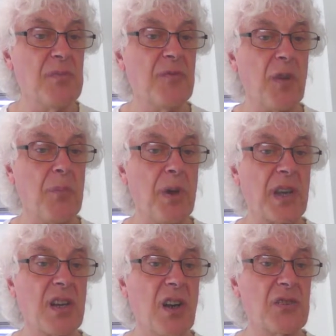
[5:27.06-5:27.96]
followed by
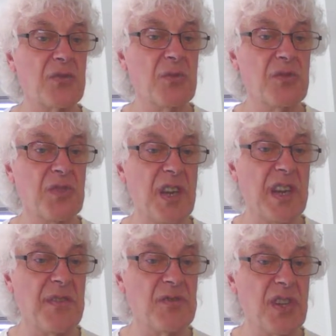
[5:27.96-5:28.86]
castles and then
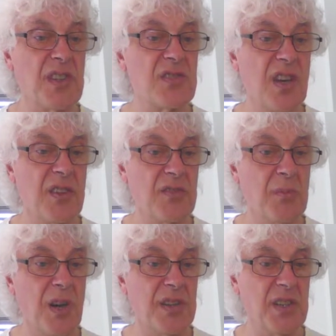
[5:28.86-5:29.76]
f6,
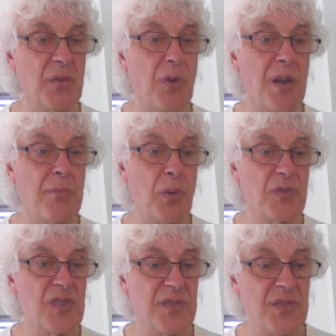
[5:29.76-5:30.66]
undermining the white pawn
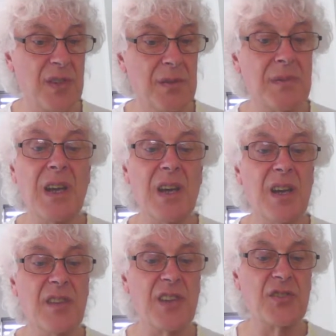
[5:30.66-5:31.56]
centre.
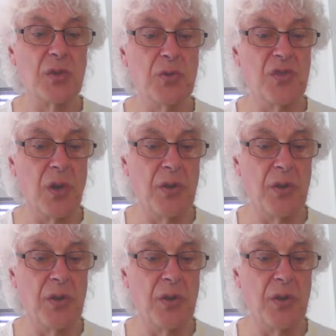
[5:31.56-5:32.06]
That's a good solid